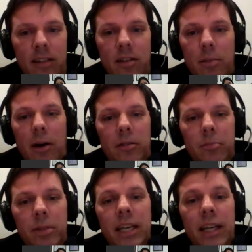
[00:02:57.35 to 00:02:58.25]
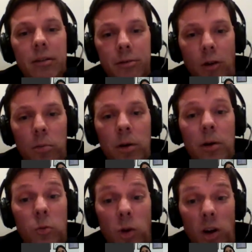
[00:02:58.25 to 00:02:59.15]
It's about being informed
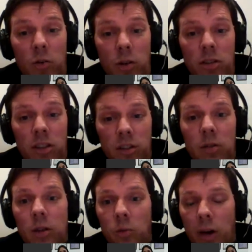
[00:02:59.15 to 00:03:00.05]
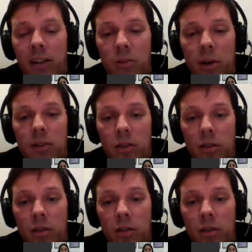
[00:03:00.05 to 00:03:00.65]
about what you want to do and where it's best